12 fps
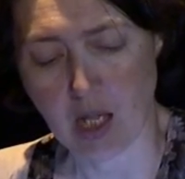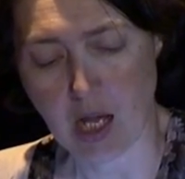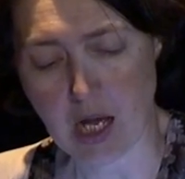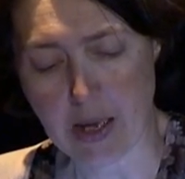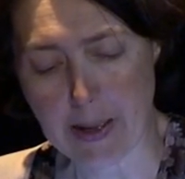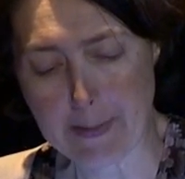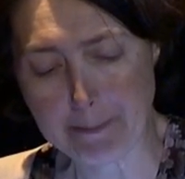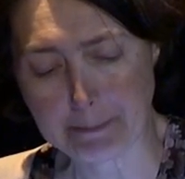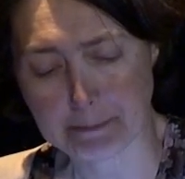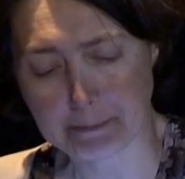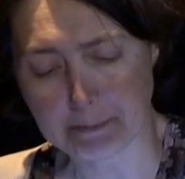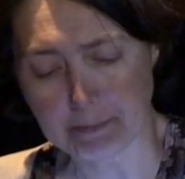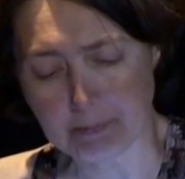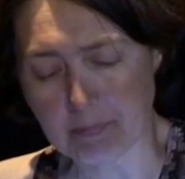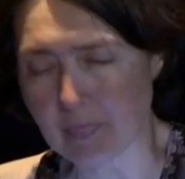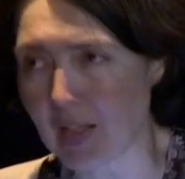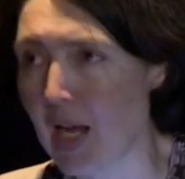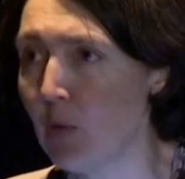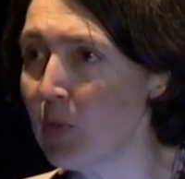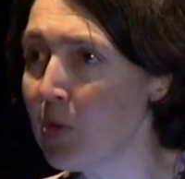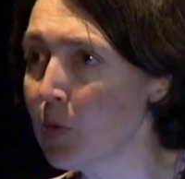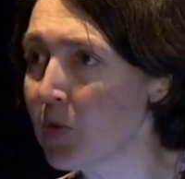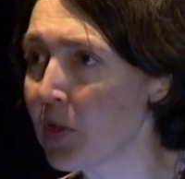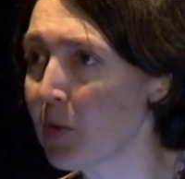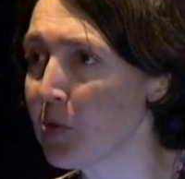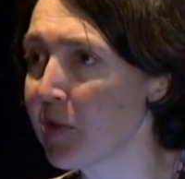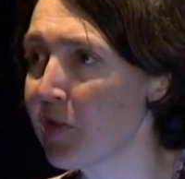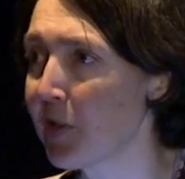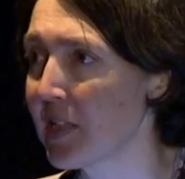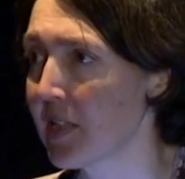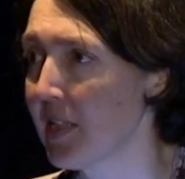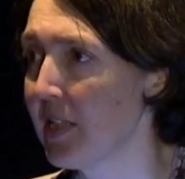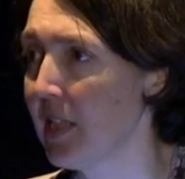Um, and we also were interested